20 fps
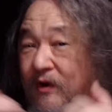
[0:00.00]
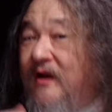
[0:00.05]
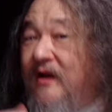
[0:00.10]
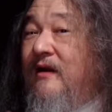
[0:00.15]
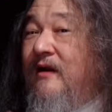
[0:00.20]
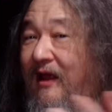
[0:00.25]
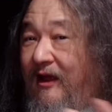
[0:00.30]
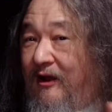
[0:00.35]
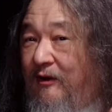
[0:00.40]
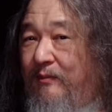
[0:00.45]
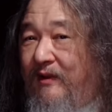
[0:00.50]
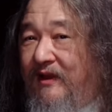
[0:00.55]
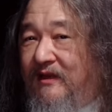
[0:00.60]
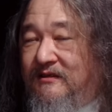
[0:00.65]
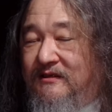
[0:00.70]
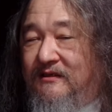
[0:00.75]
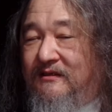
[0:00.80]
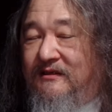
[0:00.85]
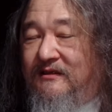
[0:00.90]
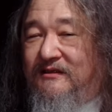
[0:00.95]
we're now
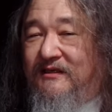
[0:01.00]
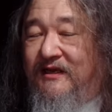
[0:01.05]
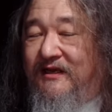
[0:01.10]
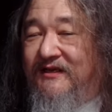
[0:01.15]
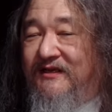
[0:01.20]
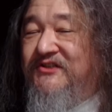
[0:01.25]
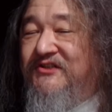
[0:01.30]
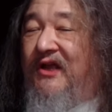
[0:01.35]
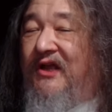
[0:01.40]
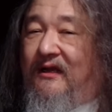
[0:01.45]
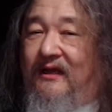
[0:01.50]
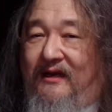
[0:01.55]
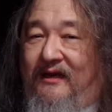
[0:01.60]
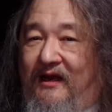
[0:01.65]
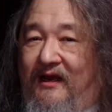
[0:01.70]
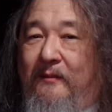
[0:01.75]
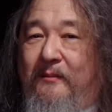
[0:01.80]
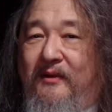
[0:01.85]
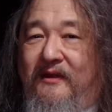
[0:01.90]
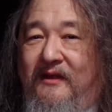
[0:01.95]
basically saying, suck it
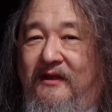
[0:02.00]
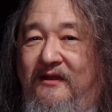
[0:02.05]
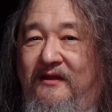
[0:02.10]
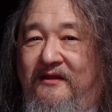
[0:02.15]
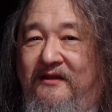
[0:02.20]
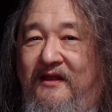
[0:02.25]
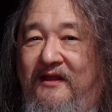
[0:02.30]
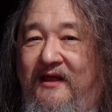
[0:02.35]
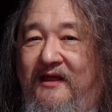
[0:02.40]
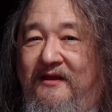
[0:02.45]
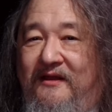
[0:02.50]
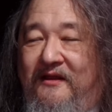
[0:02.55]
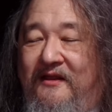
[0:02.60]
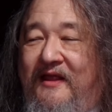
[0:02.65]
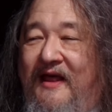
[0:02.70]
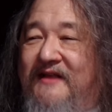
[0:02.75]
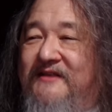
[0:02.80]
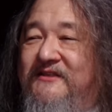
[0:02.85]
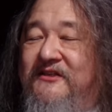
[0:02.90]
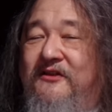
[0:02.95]
up. That
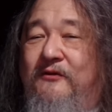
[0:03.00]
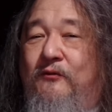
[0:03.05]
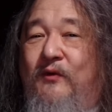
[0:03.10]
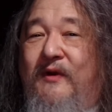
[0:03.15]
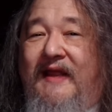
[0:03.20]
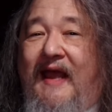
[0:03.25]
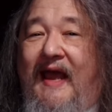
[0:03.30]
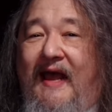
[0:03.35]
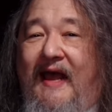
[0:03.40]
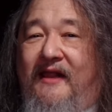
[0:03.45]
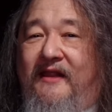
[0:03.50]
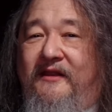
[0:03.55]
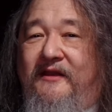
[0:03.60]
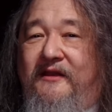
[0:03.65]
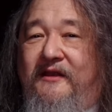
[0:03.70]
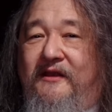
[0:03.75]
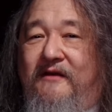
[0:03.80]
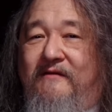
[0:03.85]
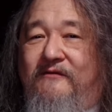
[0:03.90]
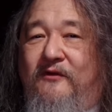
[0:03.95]
that's the
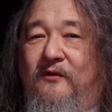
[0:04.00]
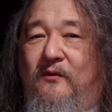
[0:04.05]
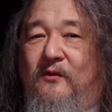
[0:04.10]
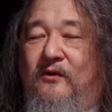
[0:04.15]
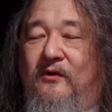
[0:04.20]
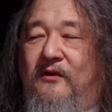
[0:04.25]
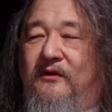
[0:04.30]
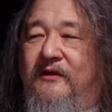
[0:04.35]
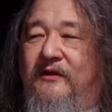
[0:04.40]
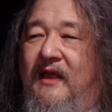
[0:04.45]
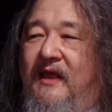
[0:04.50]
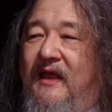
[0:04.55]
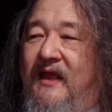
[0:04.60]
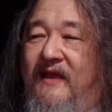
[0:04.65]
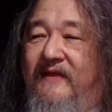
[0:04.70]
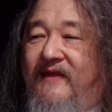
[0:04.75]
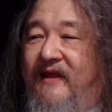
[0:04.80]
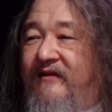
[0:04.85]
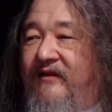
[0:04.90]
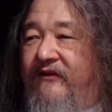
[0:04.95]
reality of the world.
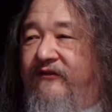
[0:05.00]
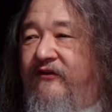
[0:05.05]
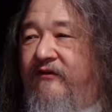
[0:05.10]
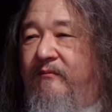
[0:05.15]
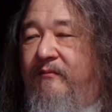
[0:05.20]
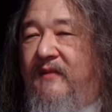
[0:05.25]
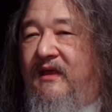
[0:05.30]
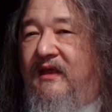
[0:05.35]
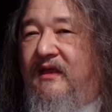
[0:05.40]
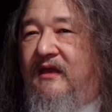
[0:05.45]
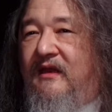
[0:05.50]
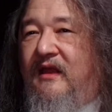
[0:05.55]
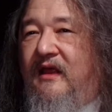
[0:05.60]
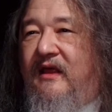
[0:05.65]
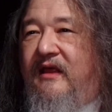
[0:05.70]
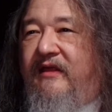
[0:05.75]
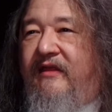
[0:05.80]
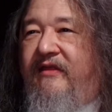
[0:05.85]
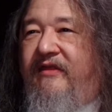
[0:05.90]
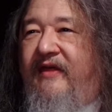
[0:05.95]
And that doesn't mean
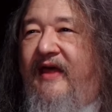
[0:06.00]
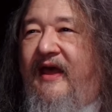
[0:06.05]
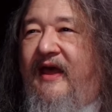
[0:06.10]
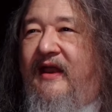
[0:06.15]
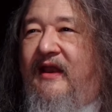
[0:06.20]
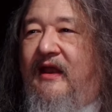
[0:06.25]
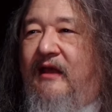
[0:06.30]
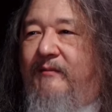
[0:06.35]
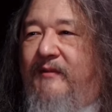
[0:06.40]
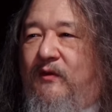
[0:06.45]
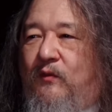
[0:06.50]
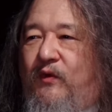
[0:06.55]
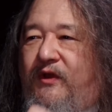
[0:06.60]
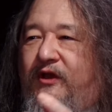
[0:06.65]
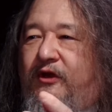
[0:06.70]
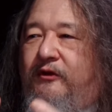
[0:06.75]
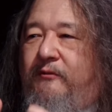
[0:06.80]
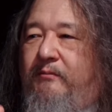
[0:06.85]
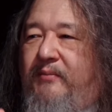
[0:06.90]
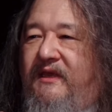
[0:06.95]
that I mean
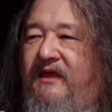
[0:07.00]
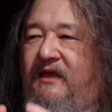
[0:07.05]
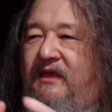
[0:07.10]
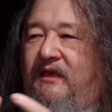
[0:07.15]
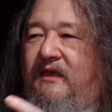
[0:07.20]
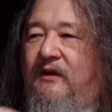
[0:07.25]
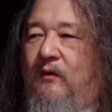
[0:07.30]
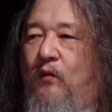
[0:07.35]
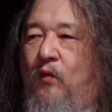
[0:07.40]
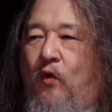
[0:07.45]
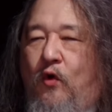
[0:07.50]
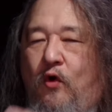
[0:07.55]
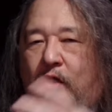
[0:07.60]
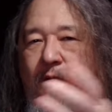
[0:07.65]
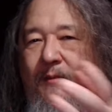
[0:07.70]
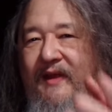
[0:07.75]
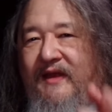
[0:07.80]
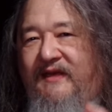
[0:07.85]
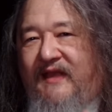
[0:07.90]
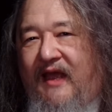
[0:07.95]
we could be
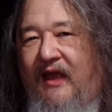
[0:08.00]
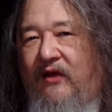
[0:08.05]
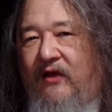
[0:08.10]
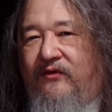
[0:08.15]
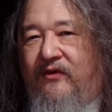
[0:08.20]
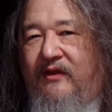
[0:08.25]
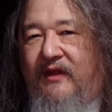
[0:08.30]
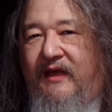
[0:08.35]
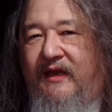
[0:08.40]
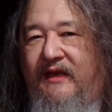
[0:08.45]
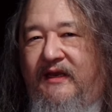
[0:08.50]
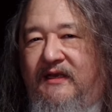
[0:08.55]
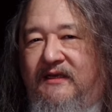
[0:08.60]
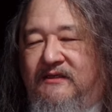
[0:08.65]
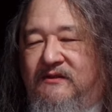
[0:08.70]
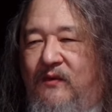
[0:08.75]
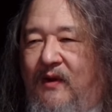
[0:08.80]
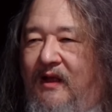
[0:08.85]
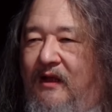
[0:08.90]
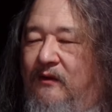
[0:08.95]
warm and calculating
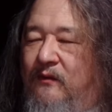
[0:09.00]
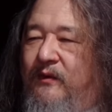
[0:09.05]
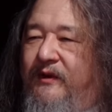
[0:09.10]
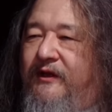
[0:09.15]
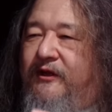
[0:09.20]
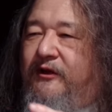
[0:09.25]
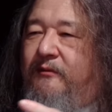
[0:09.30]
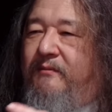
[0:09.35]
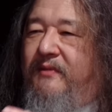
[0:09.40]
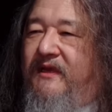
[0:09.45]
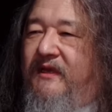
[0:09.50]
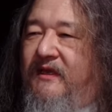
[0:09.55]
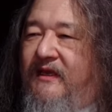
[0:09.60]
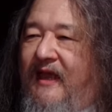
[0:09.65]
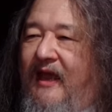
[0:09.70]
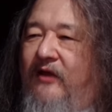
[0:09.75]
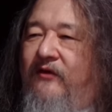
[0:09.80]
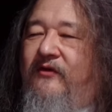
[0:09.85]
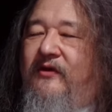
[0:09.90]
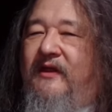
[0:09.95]
as well. We could be
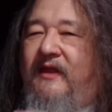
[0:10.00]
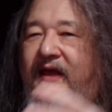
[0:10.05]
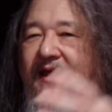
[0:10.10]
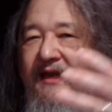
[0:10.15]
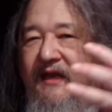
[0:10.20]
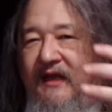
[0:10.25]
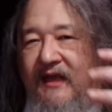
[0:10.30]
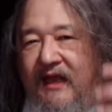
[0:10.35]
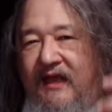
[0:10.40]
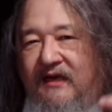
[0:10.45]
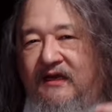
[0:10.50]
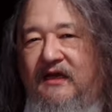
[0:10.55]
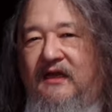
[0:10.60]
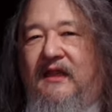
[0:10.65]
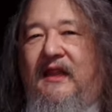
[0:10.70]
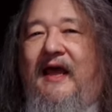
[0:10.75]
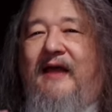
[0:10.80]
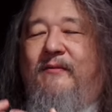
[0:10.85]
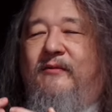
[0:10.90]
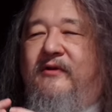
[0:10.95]
calculating and
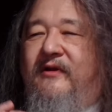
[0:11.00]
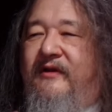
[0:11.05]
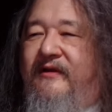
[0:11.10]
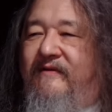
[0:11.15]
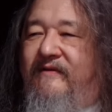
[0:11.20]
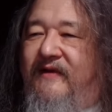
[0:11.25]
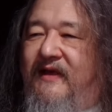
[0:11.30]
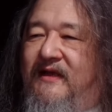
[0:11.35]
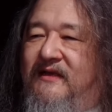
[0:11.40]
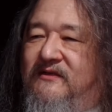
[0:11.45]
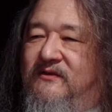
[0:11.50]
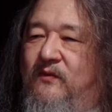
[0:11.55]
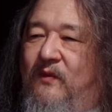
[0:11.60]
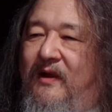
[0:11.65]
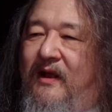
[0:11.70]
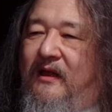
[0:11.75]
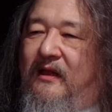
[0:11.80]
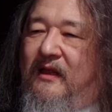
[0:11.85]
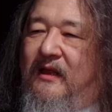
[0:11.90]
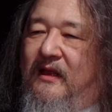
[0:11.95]
collaborative as
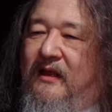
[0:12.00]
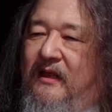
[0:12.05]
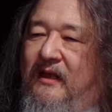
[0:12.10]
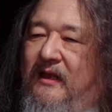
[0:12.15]
well.